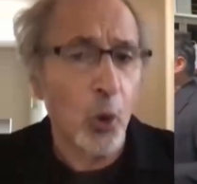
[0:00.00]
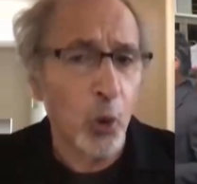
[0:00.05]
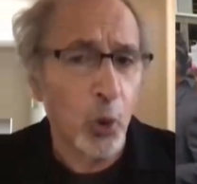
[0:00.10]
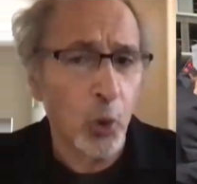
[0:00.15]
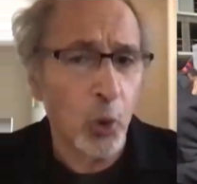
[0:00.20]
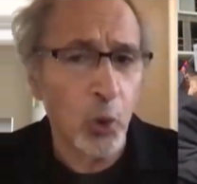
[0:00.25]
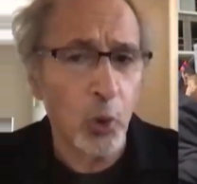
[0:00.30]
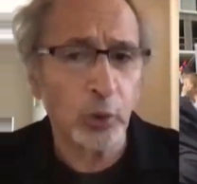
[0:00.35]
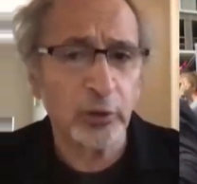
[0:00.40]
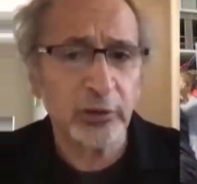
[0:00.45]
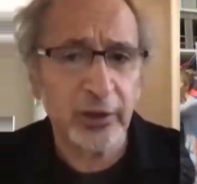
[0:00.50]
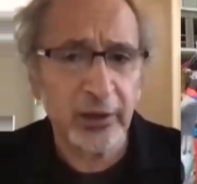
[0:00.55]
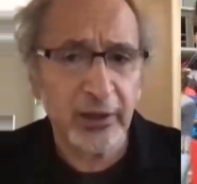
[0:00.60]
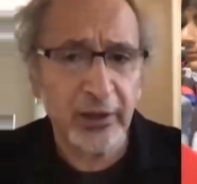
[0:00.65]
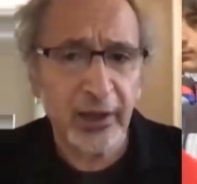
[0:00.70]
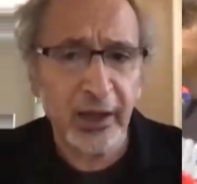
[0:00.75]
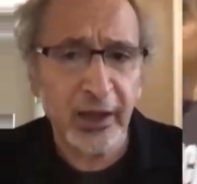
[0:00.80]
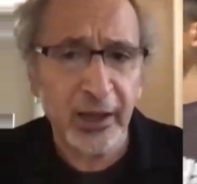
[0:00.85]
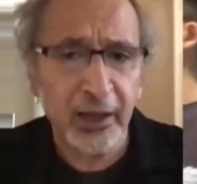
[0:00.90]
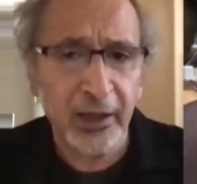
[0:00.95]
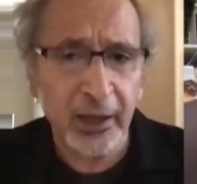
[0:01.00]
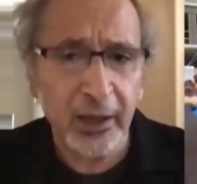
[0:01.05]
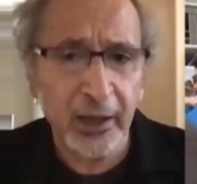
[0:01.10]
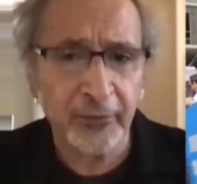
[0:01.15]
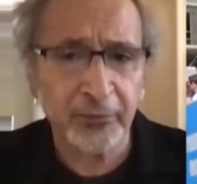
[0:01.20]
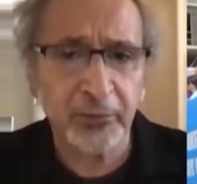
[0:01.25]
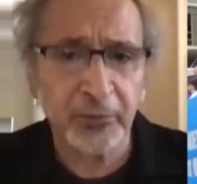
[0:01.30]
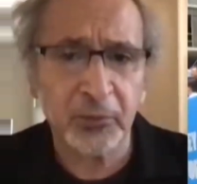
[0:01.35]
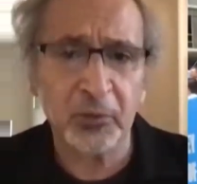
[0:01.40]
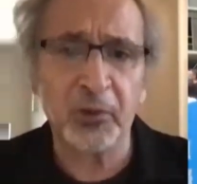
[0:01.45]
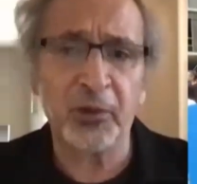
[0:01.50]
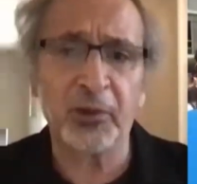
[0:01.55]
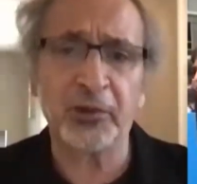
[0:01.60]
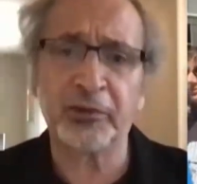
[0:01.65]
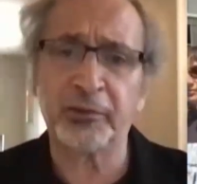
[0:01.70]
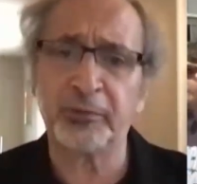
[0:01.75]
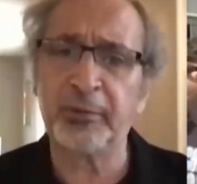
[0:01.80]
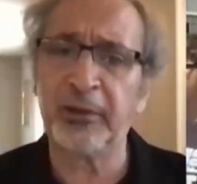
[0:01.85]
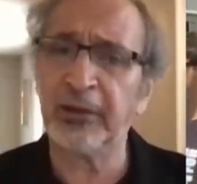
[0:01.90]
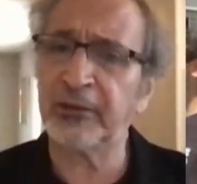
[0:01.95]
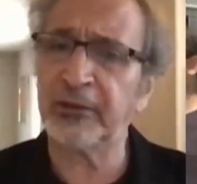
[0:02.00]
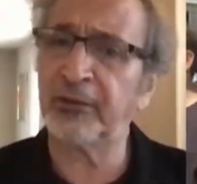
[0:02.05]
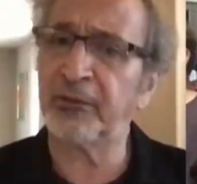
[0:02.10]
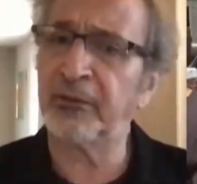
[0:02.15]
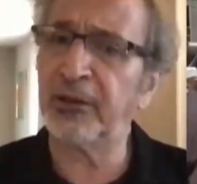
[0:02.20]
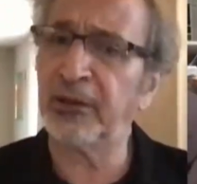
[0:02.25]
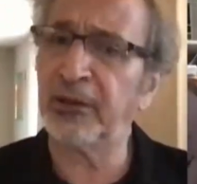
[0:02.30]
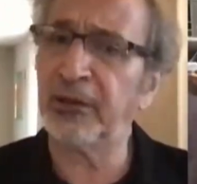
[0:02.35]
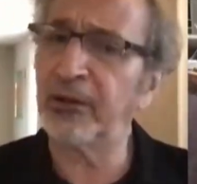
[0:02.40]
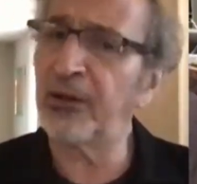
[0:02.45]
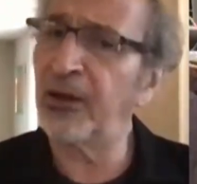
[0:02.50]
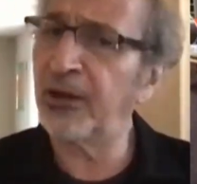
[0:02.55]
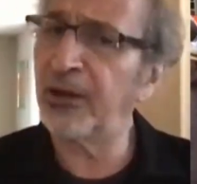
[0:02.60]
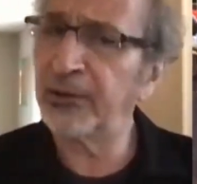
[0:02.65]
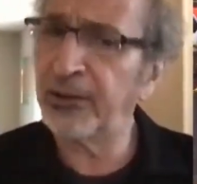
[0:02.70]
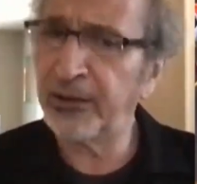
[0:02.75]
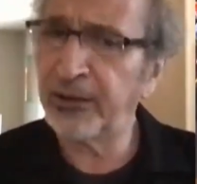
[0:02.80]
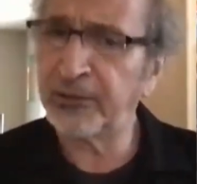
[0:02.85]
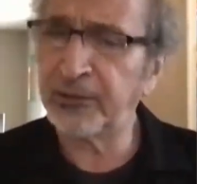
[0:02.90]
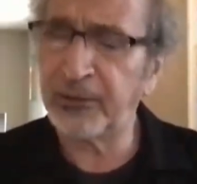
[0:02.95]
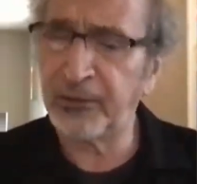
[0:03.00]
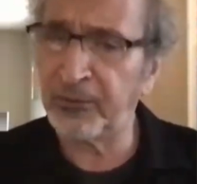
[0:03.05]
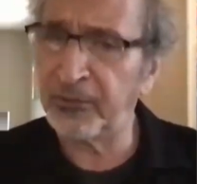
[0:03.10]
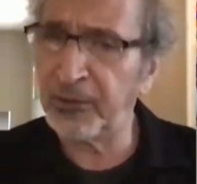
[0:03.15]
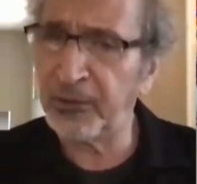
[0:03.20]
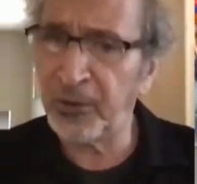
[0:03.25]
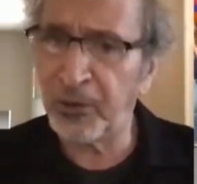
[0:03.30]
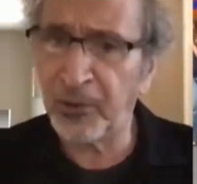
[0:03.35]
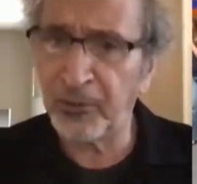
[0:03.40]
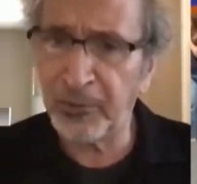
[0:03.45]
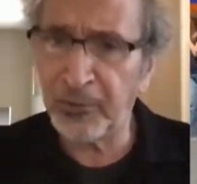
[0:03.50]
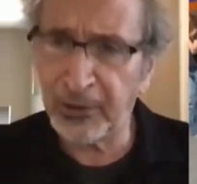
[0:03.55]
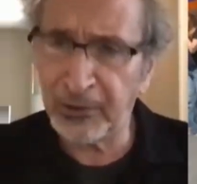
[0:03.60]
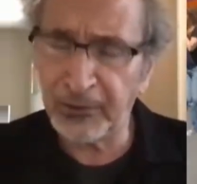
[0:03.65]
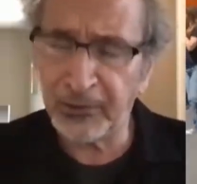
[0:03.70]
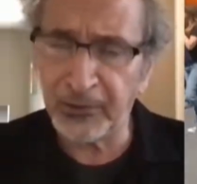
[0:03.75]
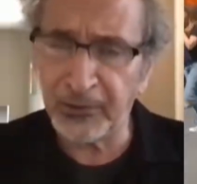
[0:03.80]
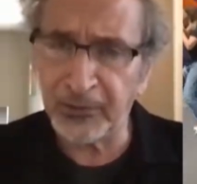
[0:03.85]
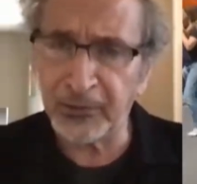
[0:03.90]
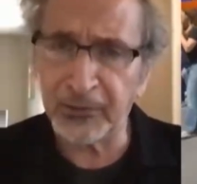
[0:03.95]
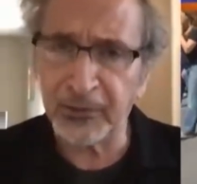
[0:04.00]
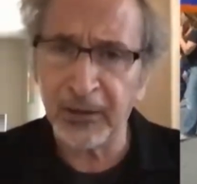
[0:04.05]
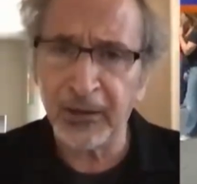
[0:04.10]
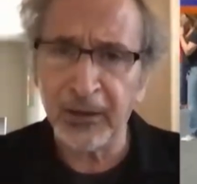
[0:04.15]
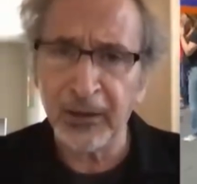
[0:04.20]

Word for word: who today, after all, speaks of the annihilation of the Armenians.